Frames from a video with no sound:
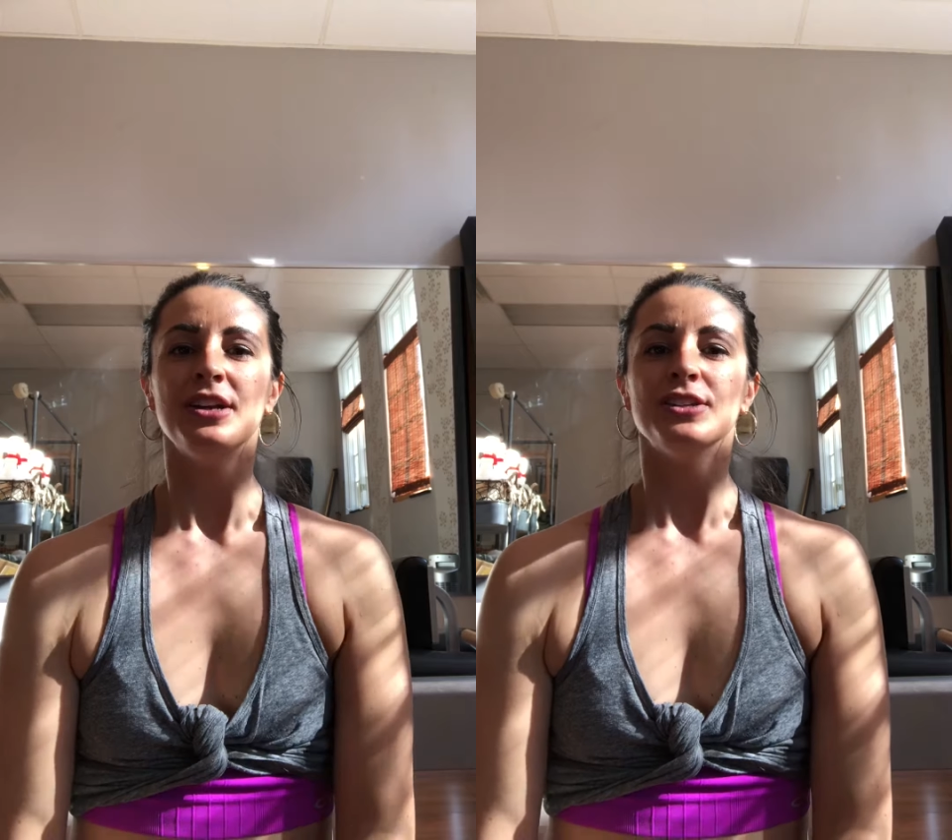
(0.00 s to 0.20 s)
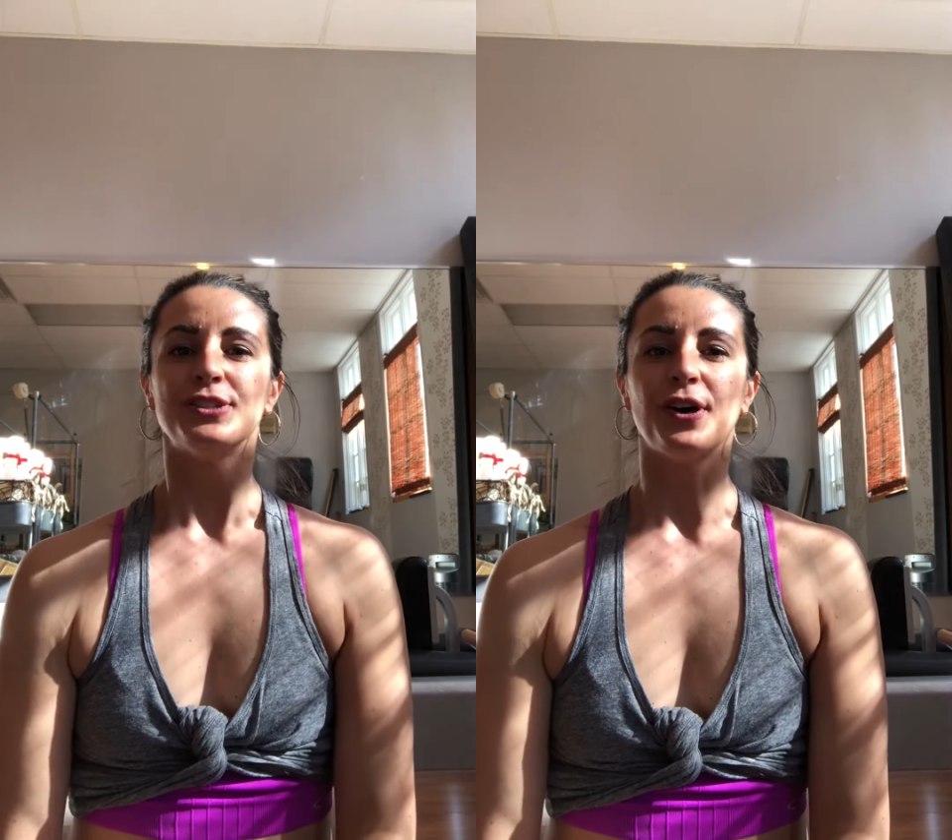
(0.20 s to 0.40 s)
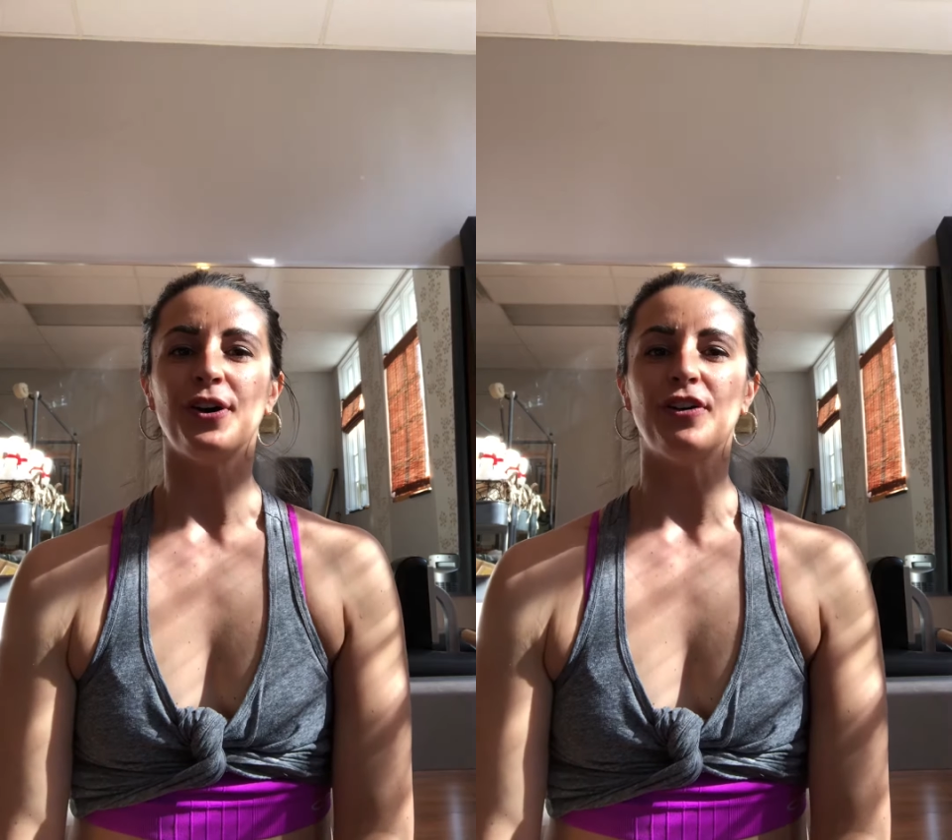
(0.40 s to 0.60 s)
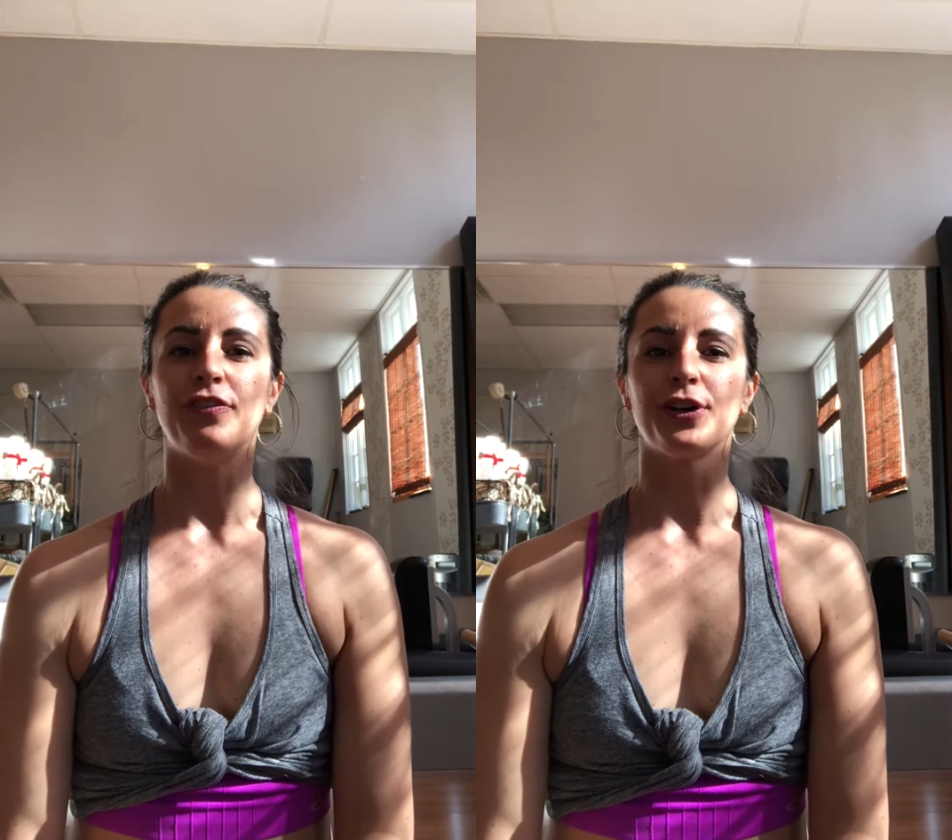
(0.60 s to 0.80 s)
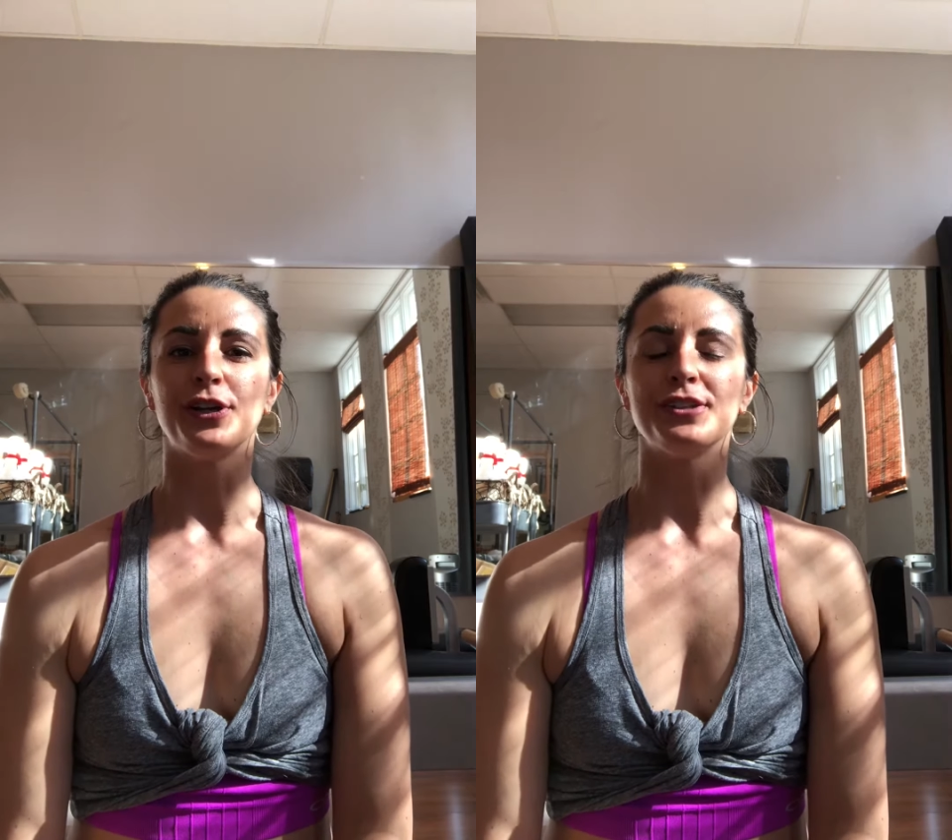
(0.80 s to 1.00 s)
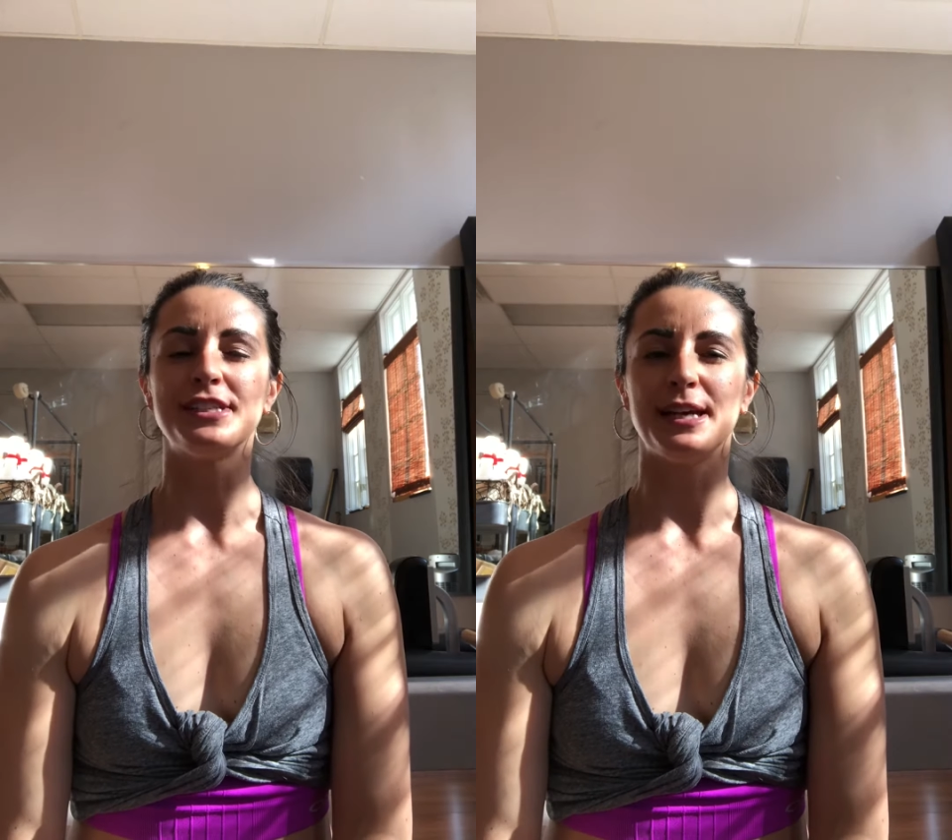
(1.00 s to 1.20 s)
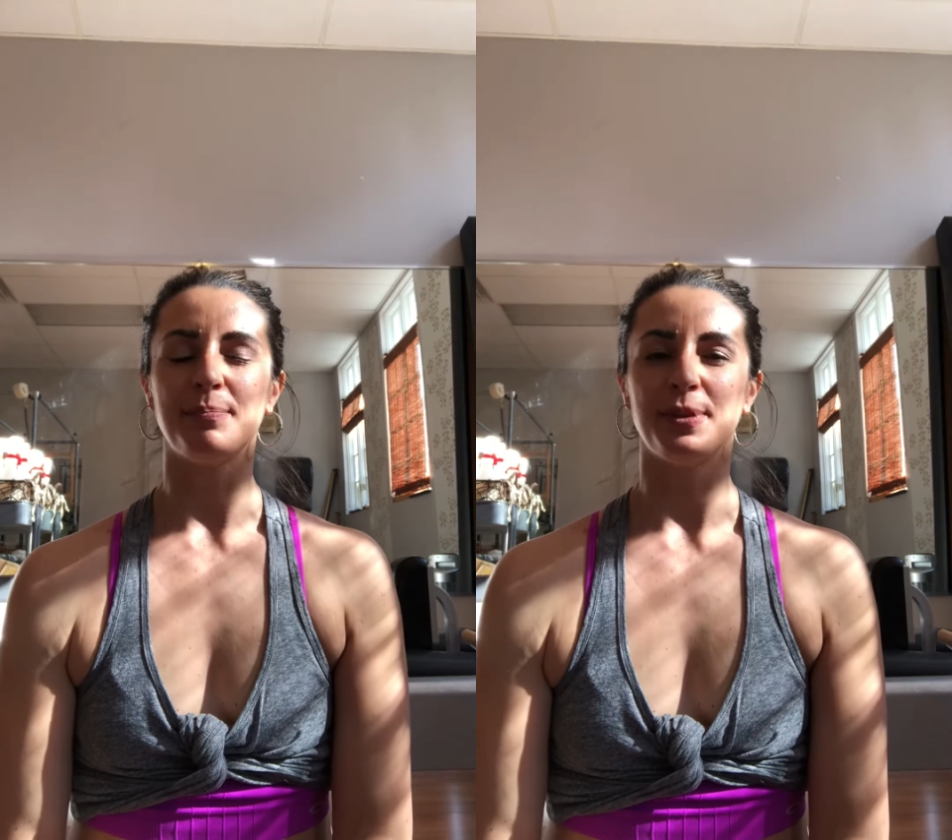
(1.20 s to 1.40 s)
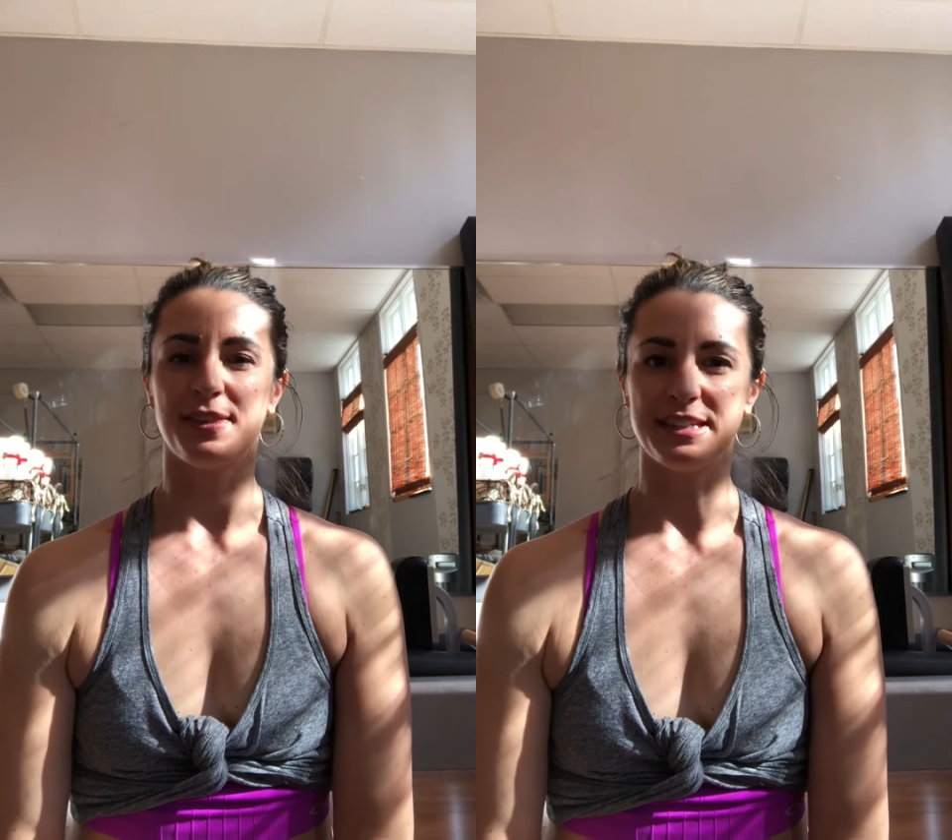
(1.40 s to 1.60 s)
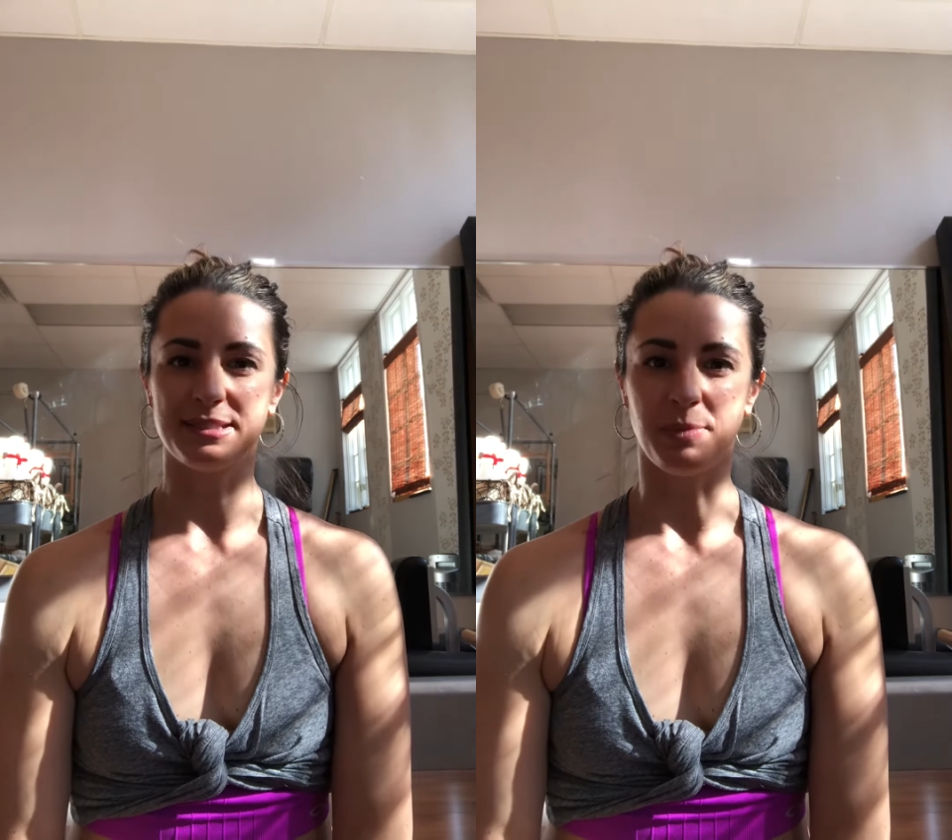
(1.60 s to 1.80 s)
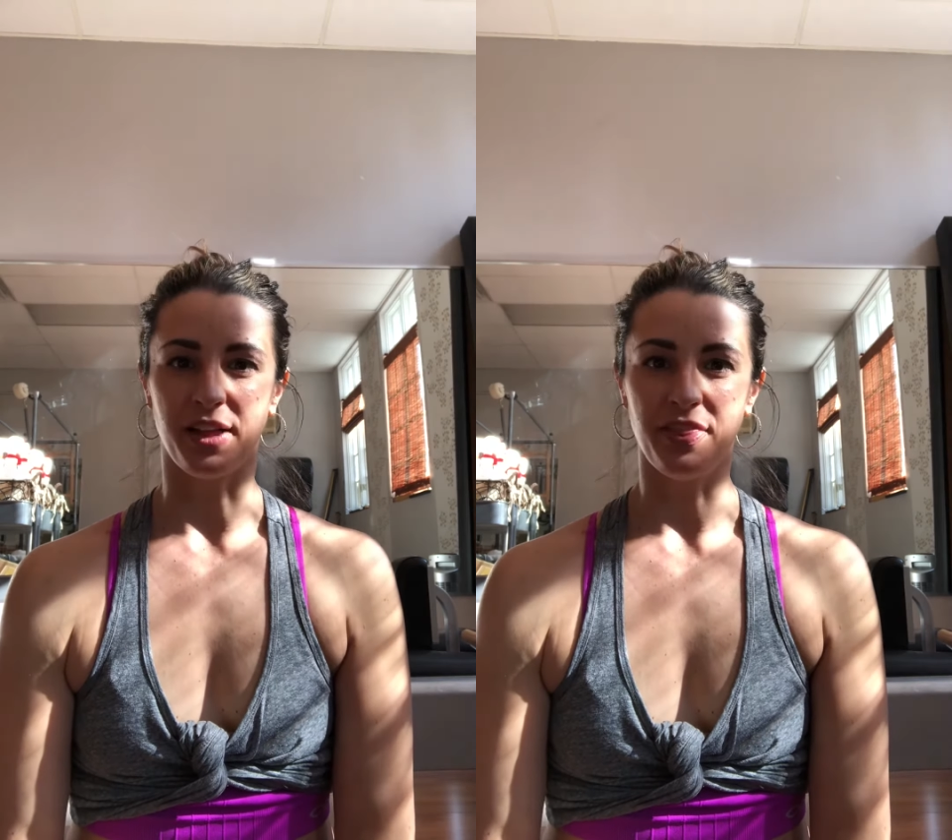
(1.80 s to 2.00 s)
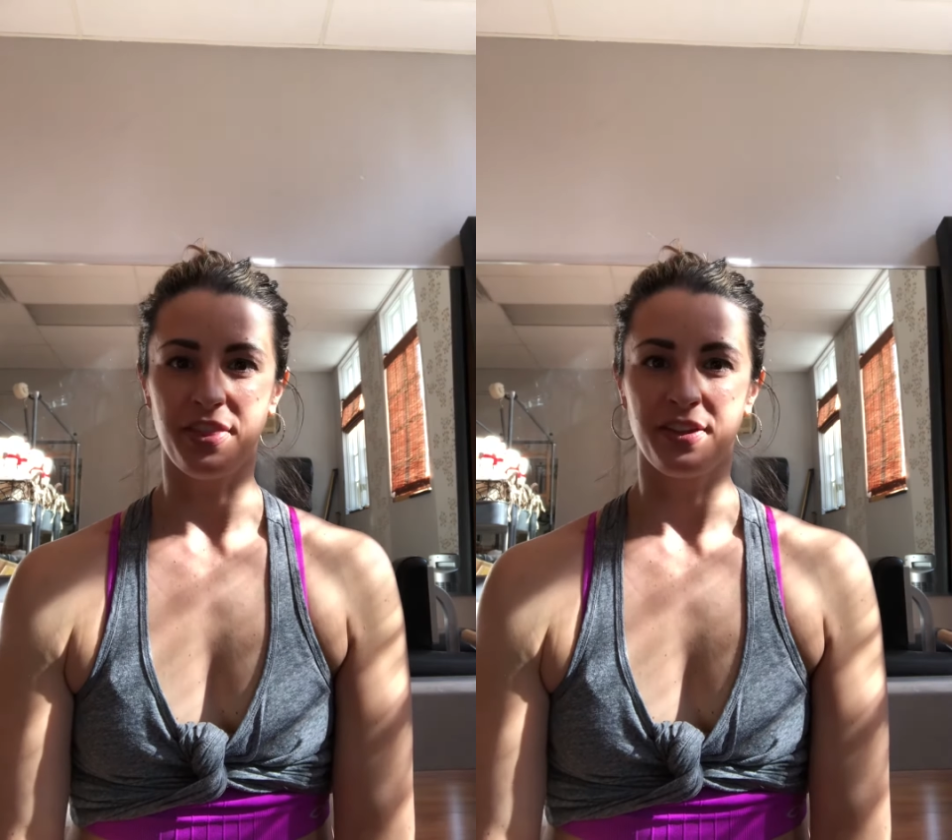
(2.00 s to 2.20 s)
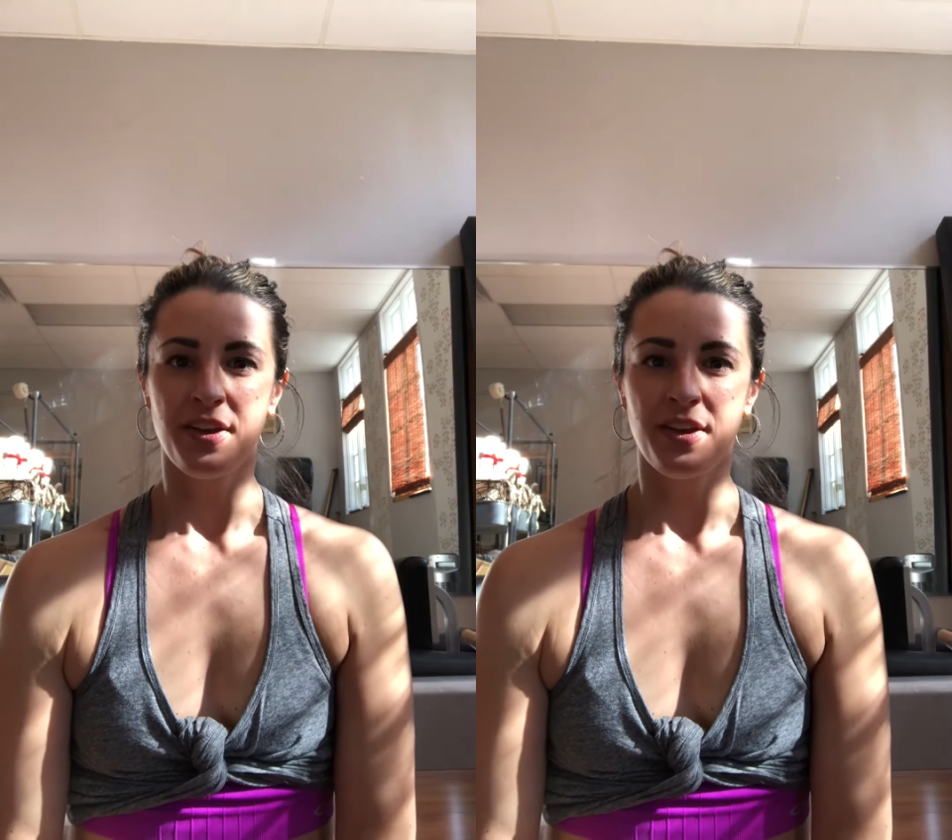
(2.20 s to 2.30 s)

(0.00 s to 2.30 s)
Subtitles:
So for your tip this month,